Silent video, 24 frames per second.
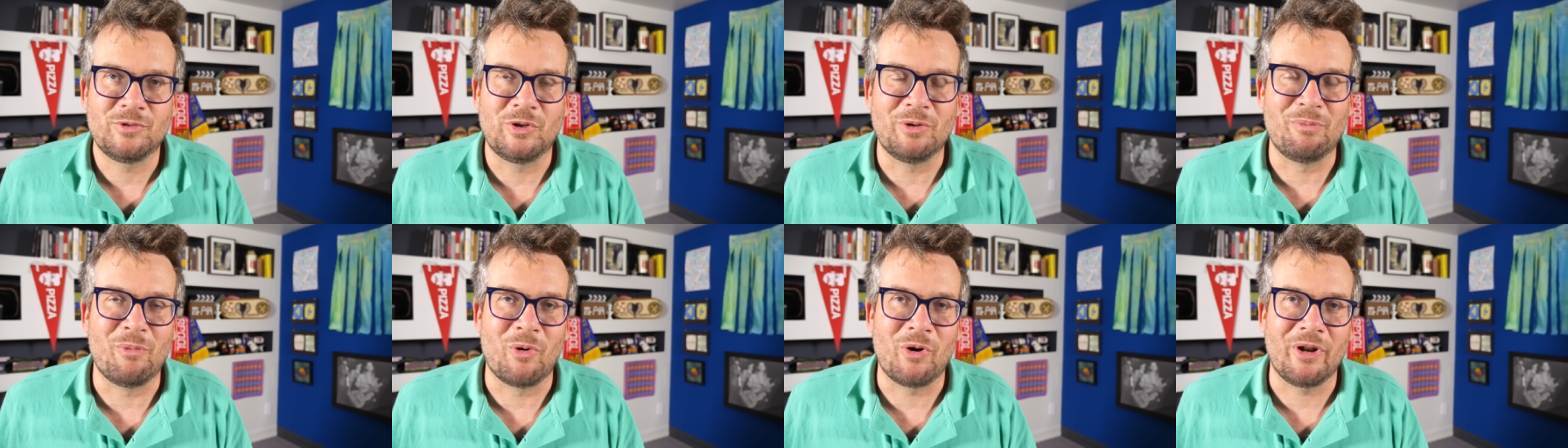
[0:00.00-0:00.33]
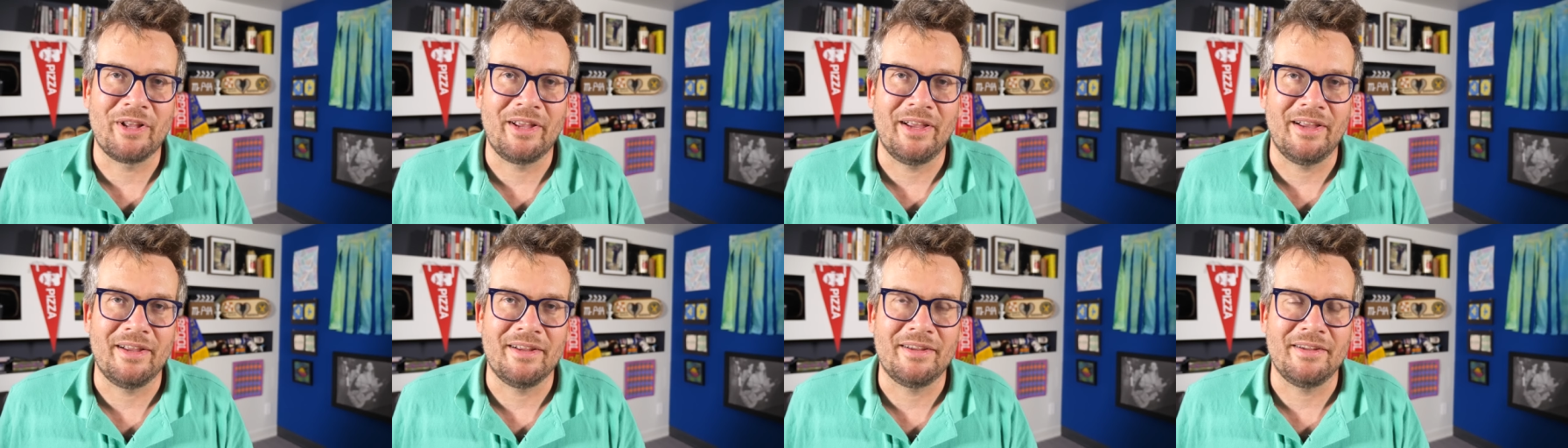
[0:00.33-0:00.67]
Good
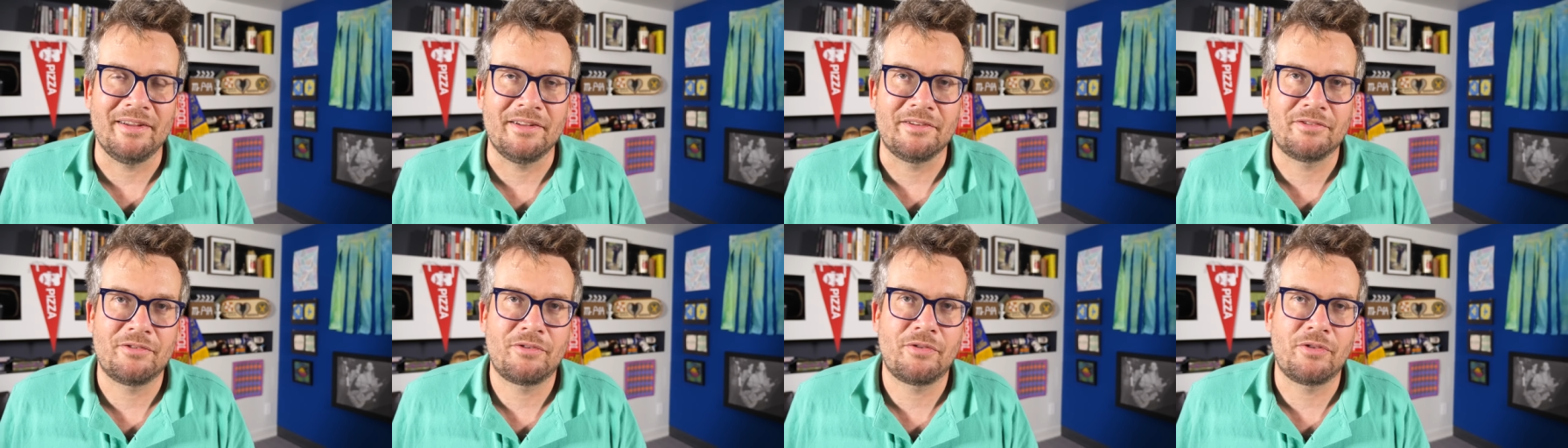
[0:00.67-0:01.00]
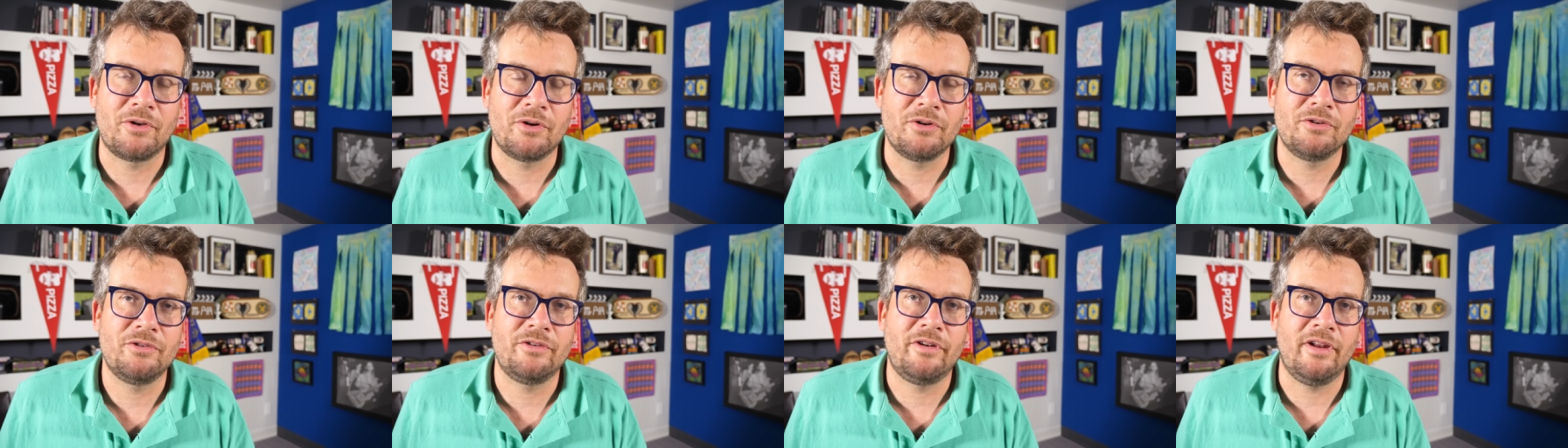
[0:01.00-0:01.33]
morning, Hank. It's
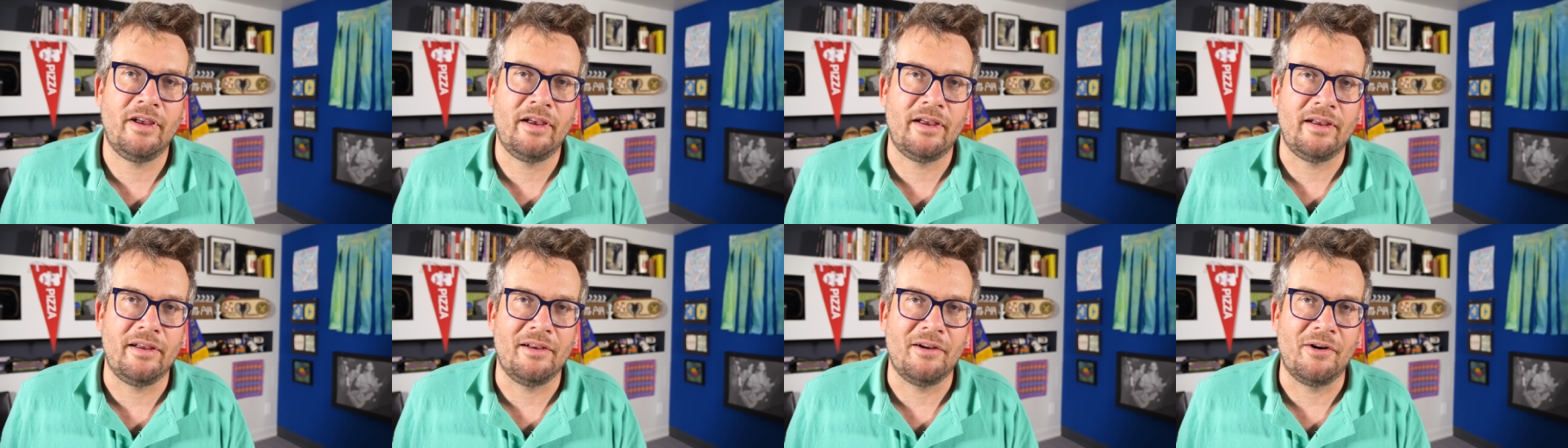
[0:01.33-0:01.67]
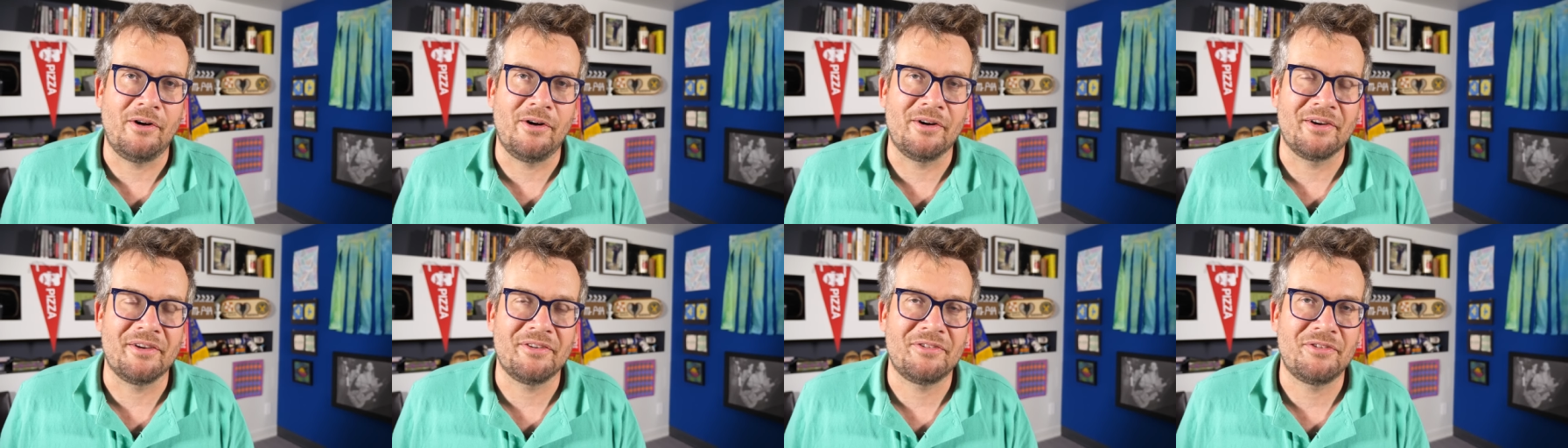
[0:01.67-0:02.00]
Thursday,
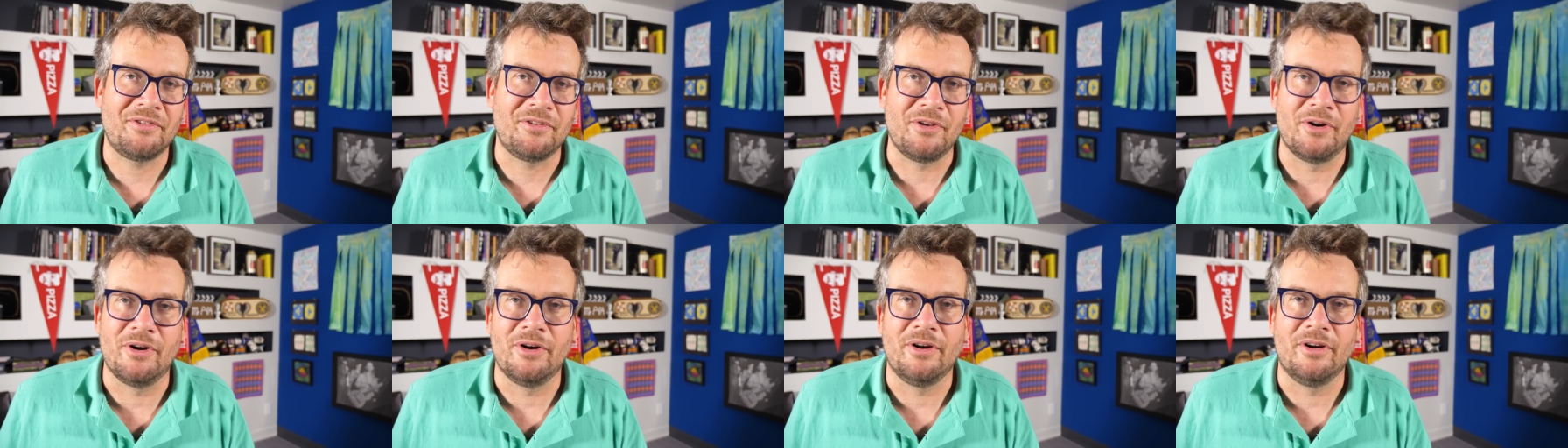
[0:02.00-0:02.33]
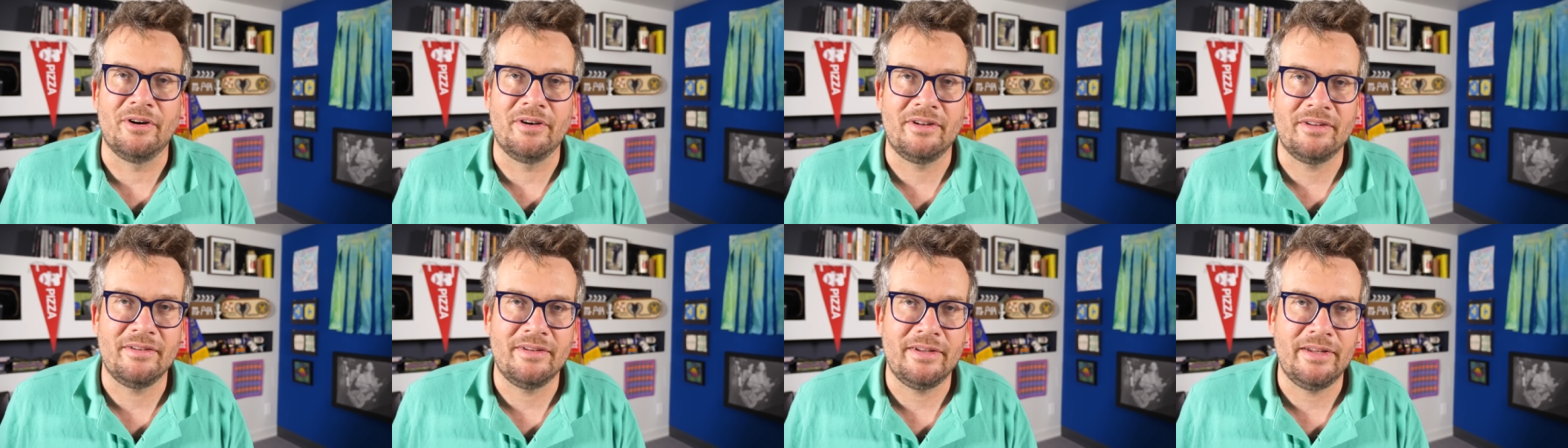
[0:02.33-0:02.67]
August
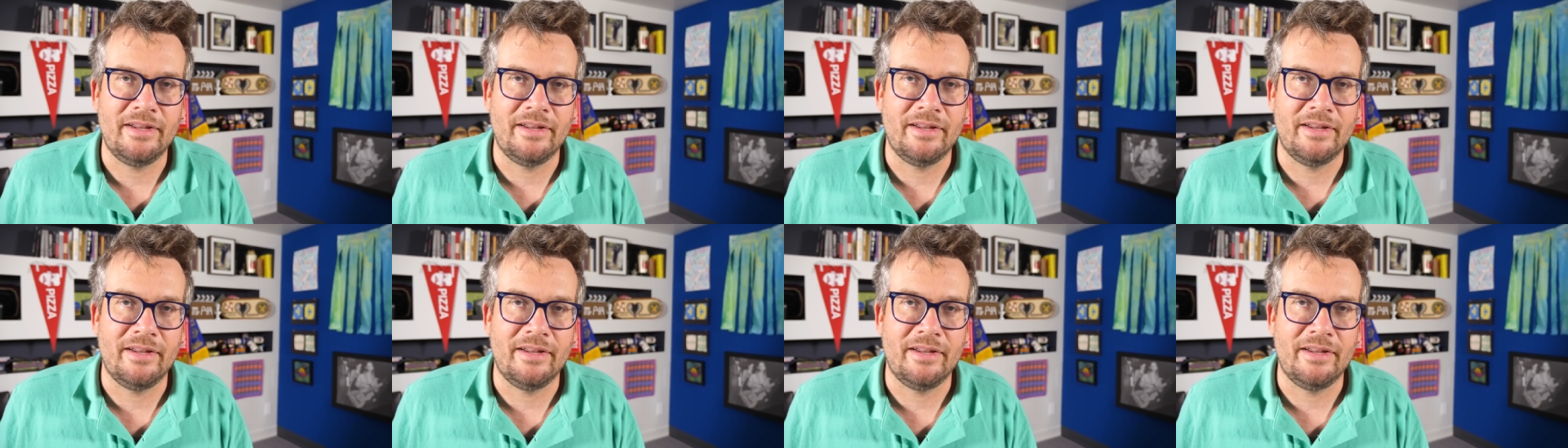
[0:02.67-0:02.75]
3rd.